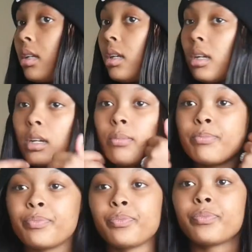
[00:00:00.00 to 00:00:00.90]
Yeah.
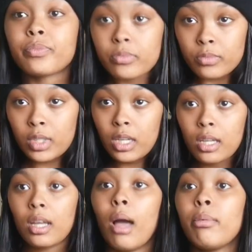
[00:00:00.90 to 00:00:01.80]

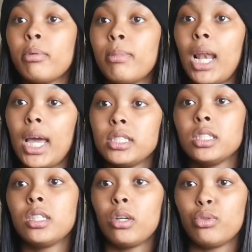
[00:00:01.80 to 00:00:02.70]
I'm gonna put my
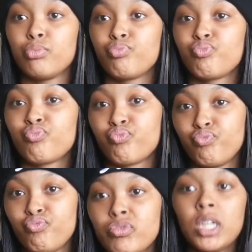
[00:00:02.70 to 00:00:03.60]
lashes on.
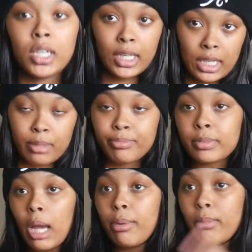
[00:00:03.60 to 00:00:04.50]
Yeah,
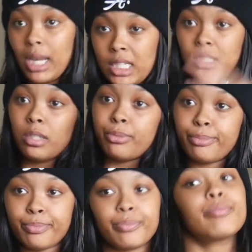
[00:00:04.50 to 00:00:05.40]
I'll put my lashes on.
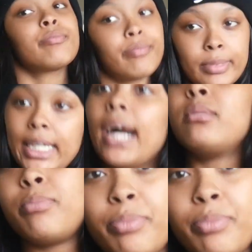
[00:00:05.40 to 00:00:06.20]
Yeah.